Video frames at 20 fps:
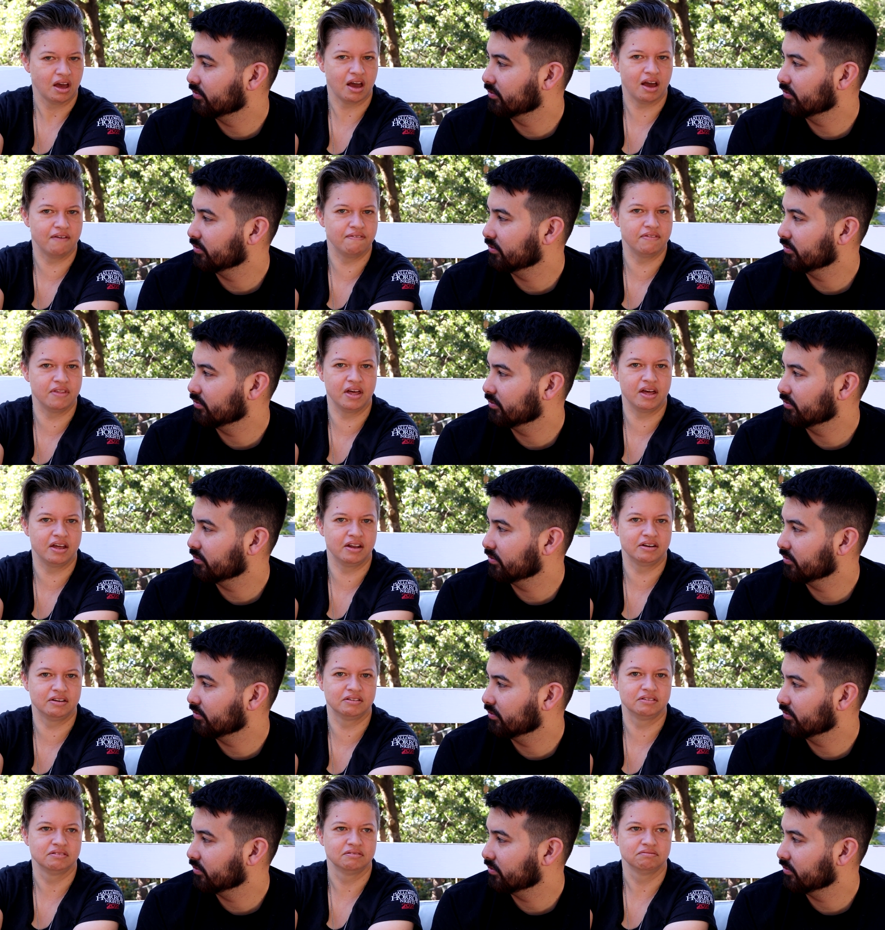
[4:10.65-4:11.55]
Speaker 1: and
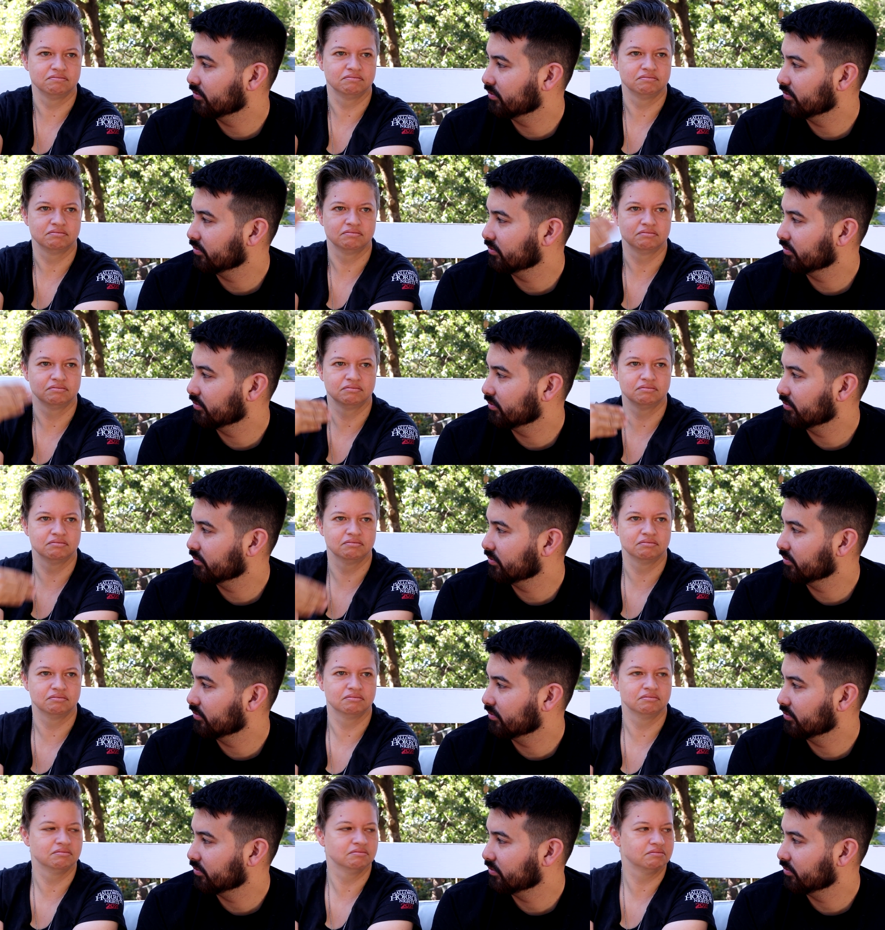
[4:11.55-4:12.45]
then
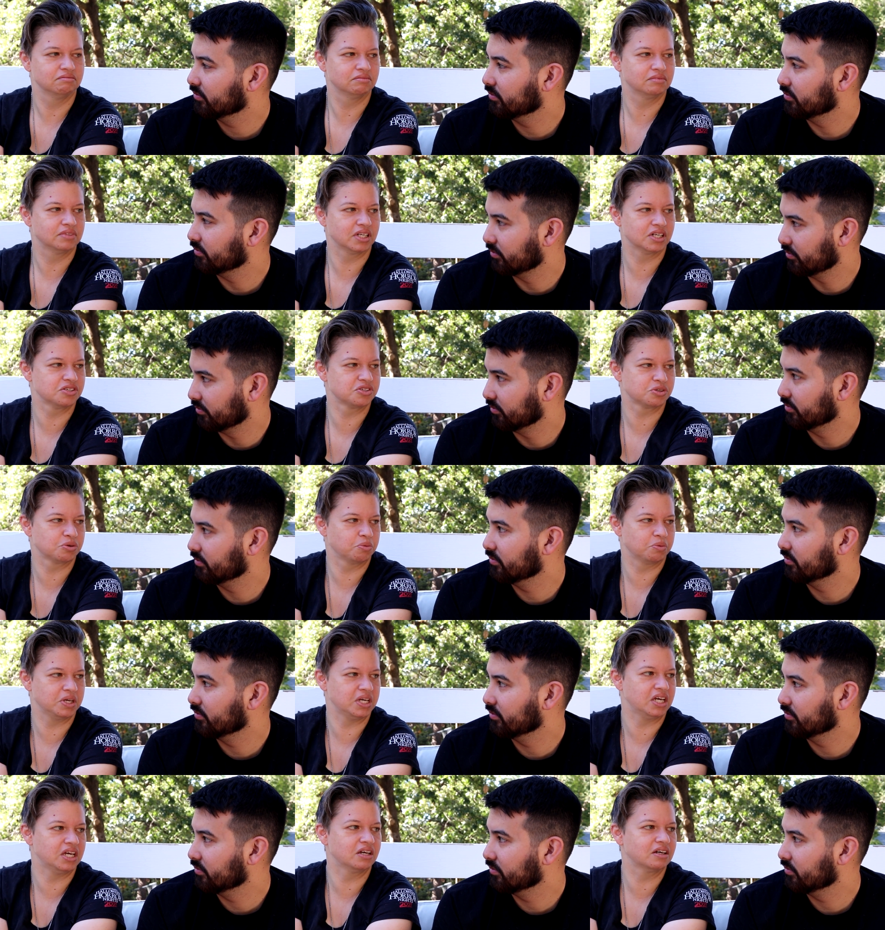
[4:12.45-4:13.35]
there's a
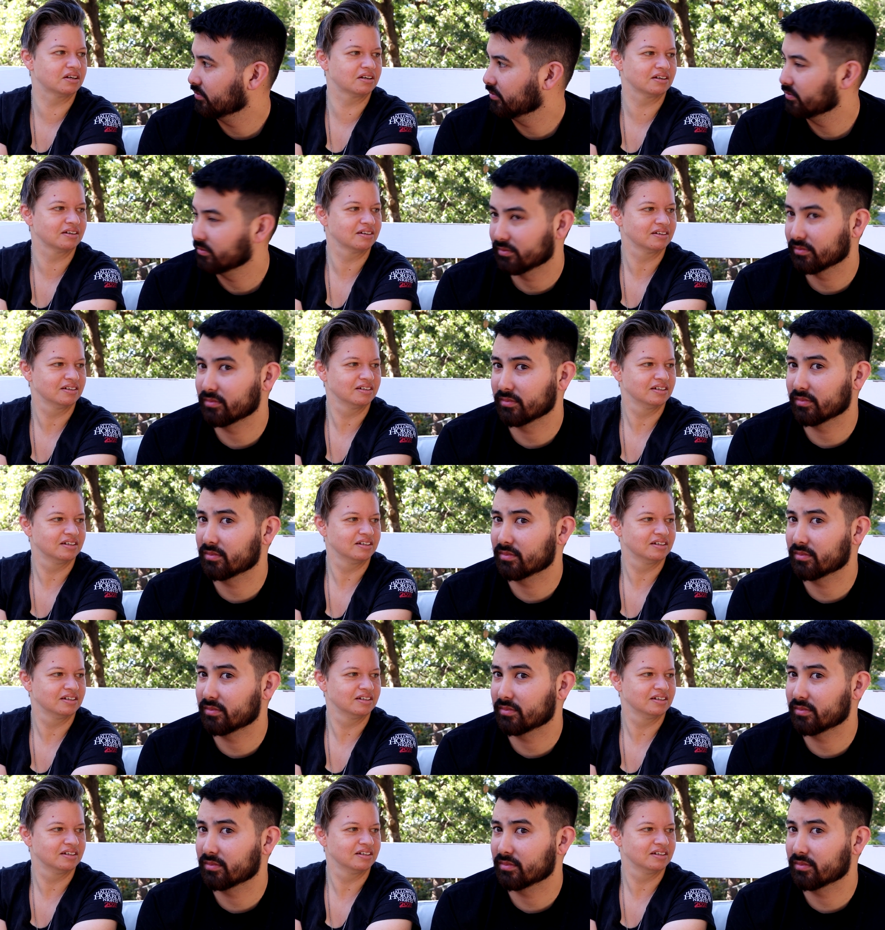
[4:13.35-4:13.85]
week